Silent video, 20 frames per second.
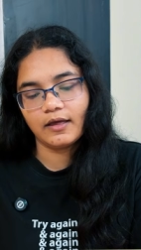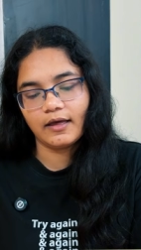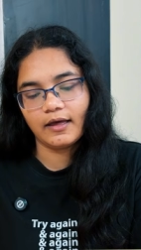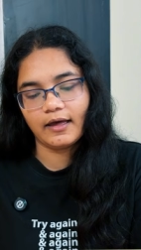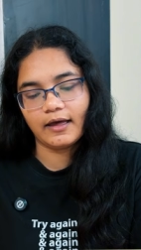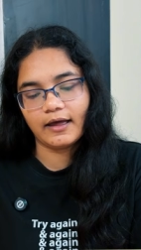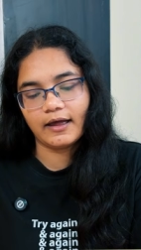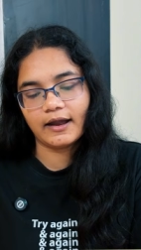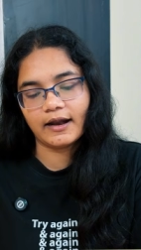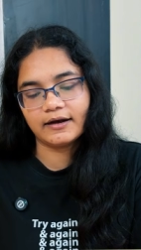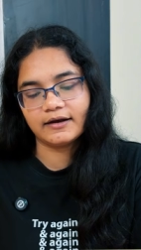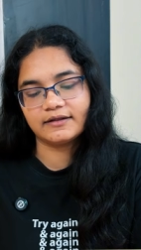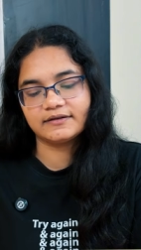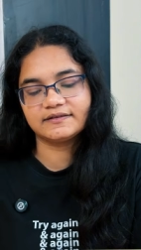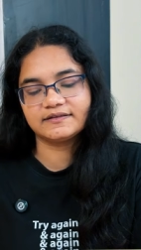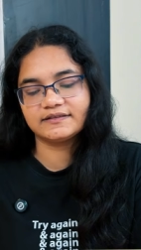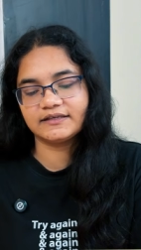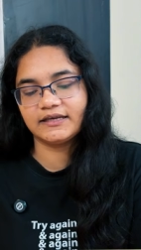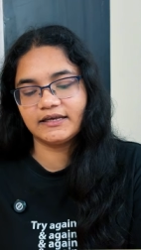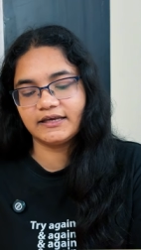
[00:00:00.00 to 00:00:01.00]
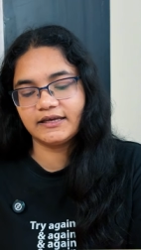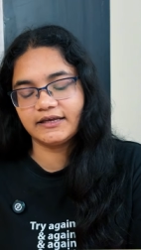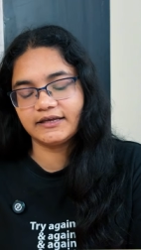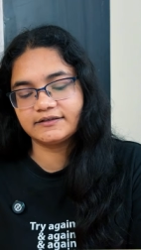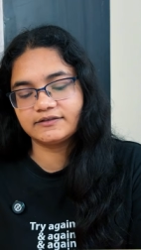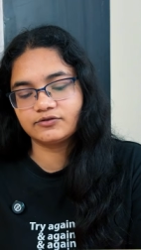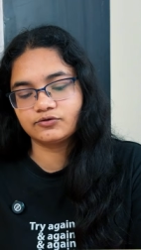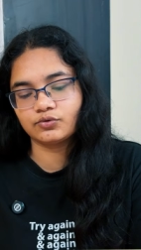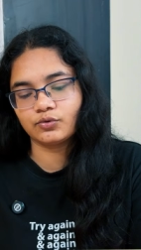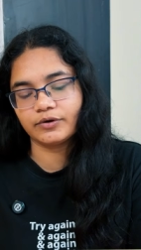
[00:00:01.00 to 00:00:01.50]
and C
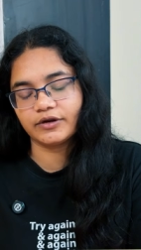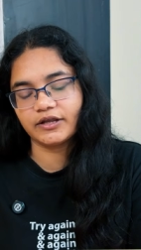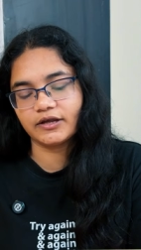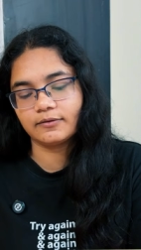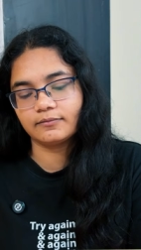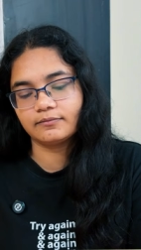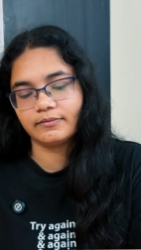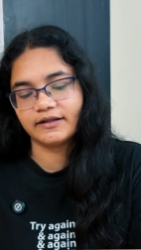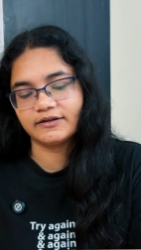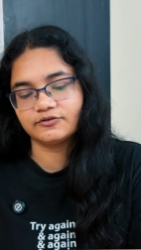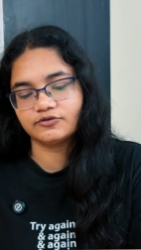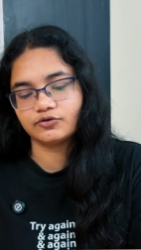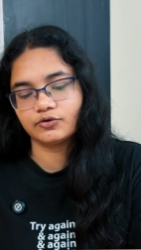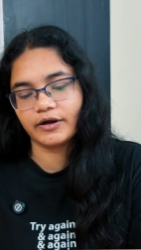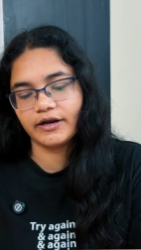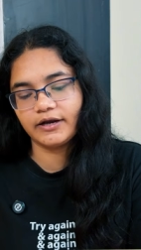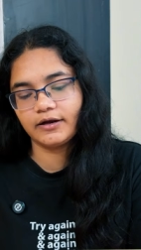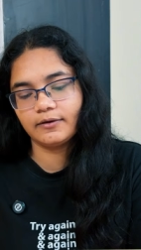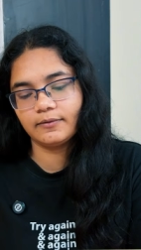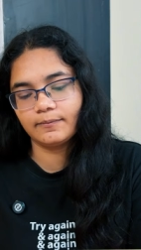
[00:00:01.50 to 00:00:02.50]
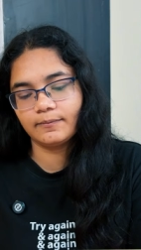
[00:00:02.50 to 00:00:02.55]
is sodium benzoate,